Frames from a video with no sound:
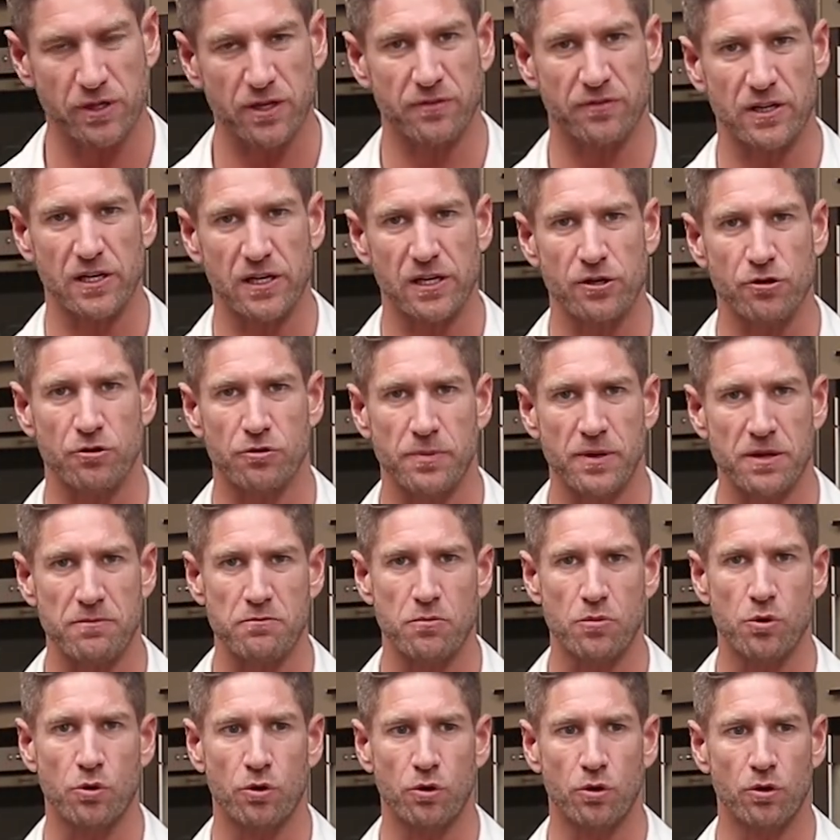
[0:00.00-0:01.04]
give it a little bit
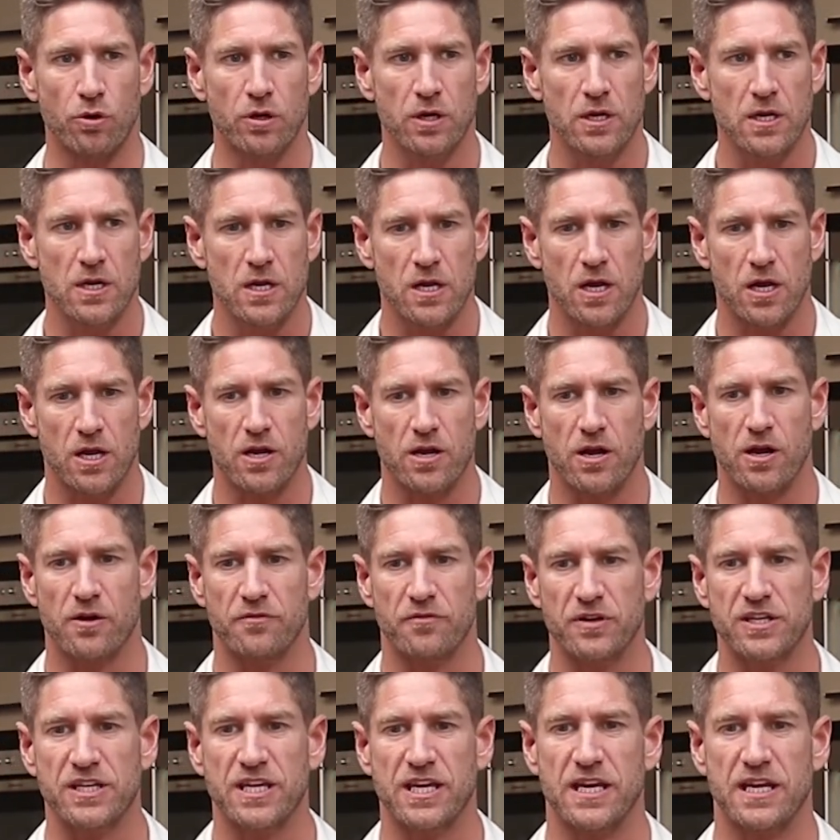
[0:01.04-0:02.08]
more
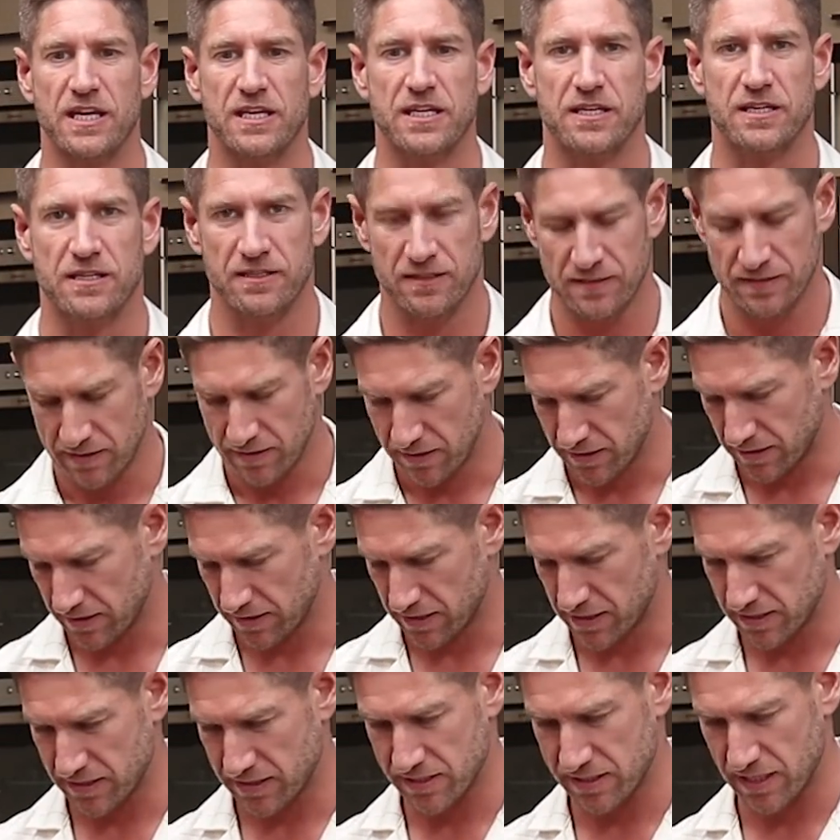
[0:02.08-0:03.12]
of a kick,
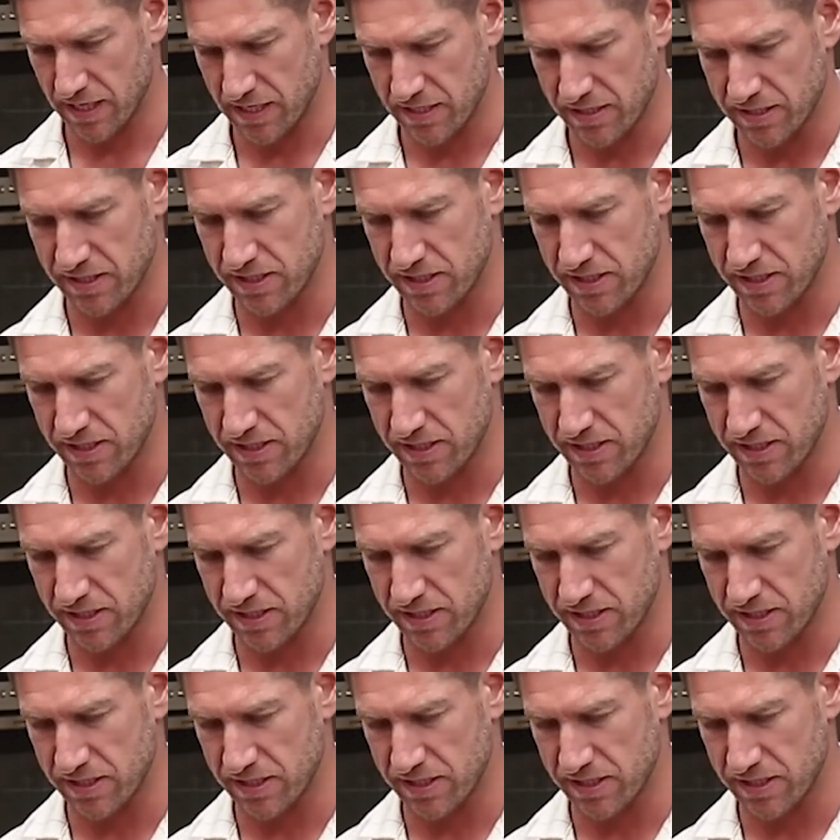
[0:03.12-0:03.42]
let's say.